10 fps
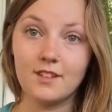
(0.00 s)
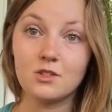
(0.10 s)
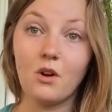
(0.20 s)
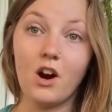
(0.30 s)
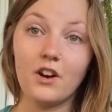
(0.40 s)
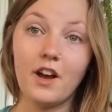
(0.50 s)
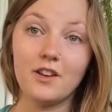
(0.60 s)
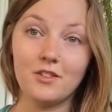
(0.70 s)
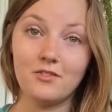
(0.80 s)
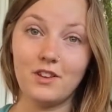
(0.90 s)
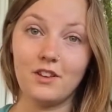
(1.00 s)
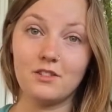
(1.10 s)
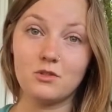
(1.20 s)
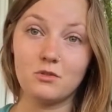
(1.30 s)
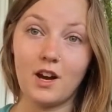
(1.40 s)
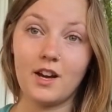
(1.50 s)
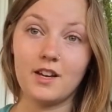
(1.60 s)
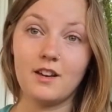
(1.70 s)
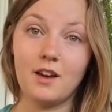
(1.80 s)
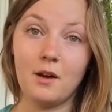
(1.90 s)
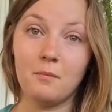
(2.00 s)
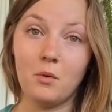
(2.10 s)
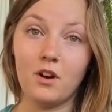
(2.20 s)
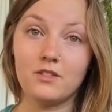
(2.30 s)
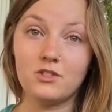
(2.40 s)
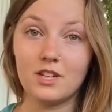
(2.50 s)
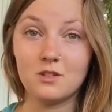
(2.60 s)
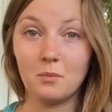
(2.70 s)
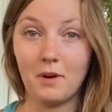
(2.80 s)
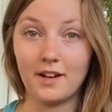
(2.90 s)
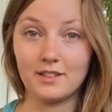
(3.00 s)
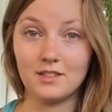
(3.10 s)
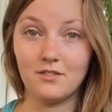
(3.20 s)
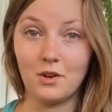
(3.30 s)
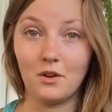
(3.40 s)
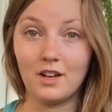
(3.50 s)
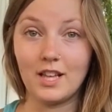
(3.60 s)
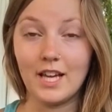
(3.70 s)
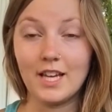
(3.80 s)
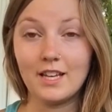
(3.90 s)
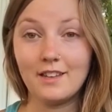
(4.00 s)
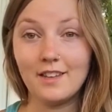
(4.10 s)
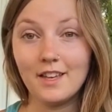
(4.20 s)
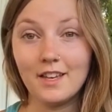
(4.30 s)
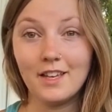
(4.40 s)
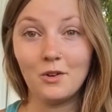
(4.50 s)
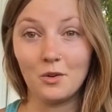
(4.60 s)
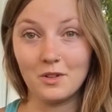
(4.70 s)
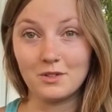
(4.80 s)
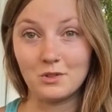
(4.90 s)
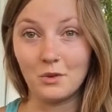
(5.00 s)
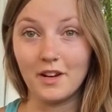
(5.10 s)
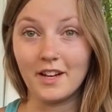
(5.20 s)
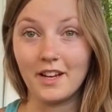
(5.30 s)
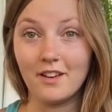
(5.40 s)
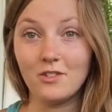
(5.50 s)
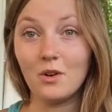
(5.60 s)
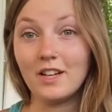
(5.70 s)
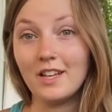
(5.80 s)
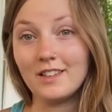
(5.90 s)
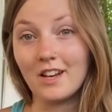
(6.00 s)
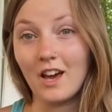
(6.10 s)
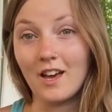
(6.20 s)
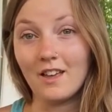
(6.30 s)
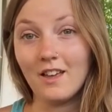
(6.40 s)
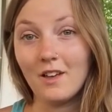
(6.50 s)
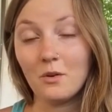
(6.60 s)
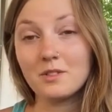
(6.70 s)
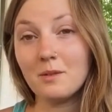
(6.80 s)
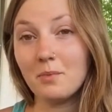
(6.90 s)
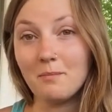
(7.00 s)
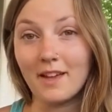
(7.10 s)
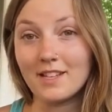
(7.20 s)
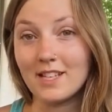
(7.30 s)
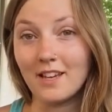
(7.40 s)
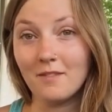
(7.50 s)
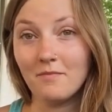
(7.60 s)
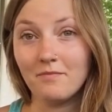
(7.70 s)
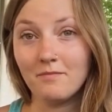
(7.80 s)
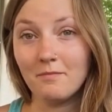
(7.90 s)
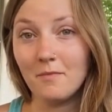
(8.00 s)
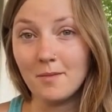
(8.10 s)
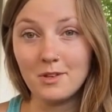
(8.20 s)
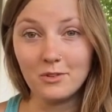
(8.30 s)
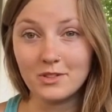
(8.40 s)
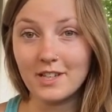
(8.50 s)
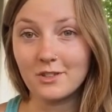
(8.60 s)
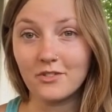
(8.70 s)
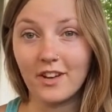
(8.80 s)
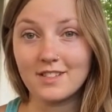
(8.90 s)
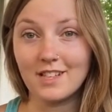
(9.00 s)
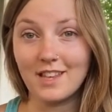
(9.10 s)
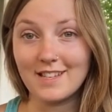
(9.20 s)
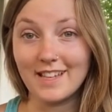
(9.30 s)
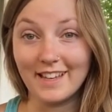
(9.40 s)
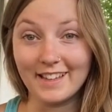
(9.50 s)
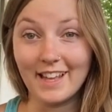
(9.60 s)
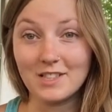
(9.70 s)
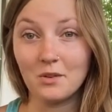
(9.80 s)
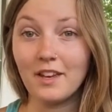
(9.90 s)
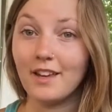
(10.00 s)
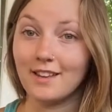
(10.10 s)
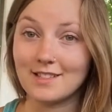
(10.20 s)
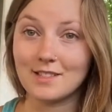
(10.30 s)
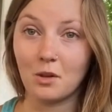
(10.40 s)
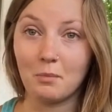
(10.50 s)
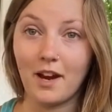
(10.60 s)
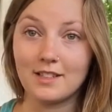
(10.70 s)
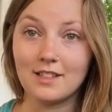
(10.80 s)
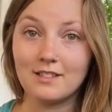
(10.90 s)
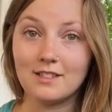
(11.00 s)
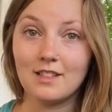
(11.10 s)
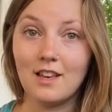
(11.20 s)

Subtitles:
So honor how you feel and try a more gentle practice of yoga like yin or restorative, yoga nidra, or simply meditate. Maybe you just take shavasana that day, and that's okay. That's still a practice.